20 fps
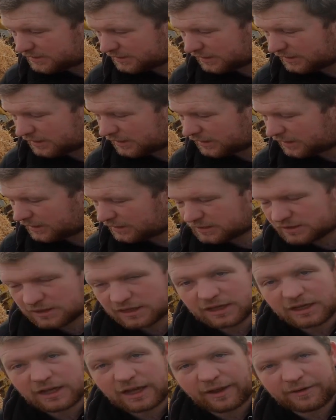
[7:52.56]
seen it in the
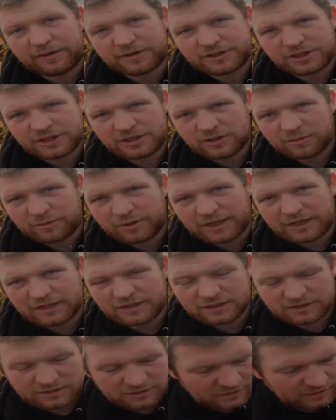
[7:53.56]
Irish
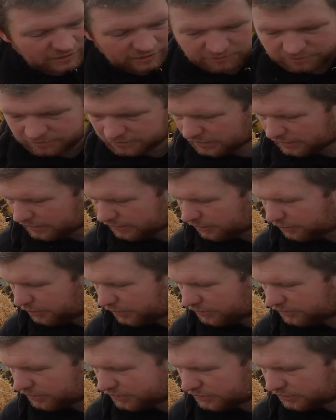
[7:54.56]
Independent, if you have a
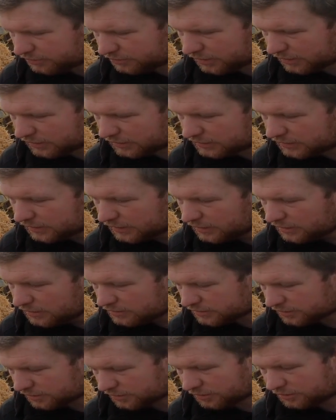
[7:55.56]
bit of a do on
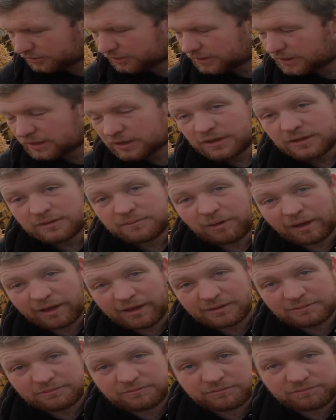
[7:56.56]
it. So
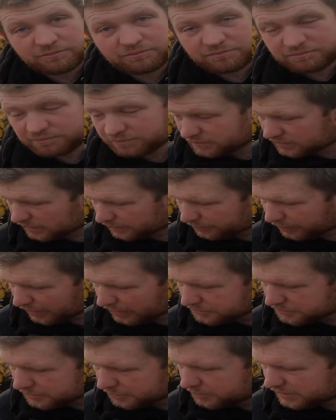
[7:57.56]
the
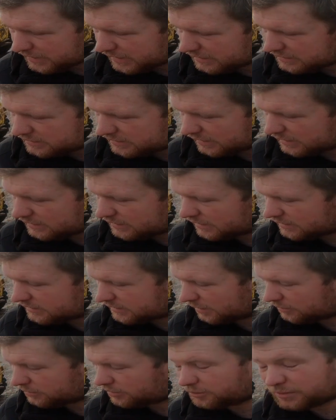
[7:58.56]
boundary blade sent this
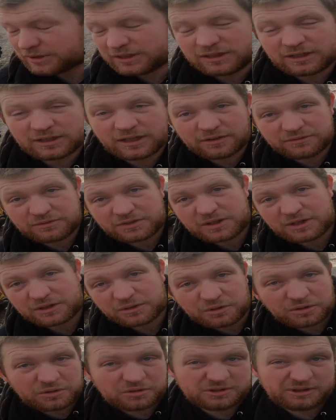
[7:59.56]
out to me to give it a
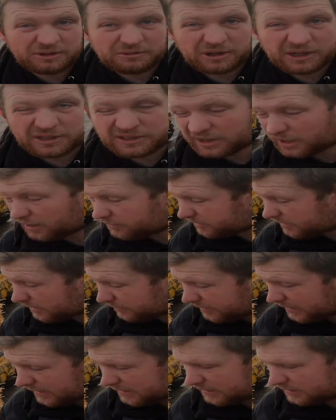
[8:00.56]
go, see what I thought of it.
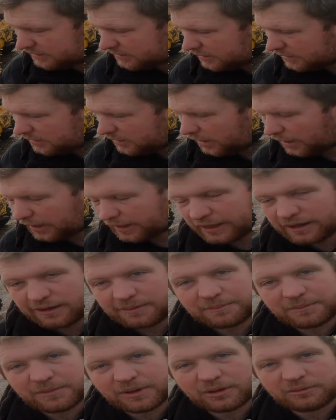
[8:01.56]
I've had it
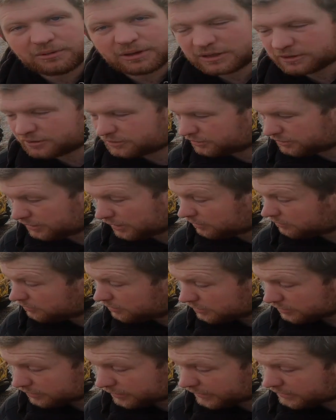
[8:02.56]
a week or two now.
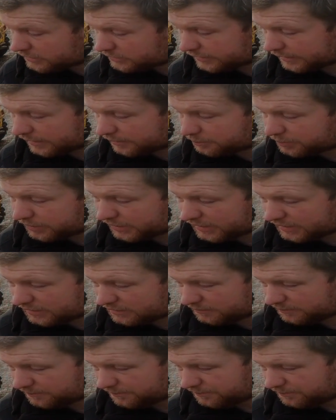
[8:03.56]
Great sharp blade,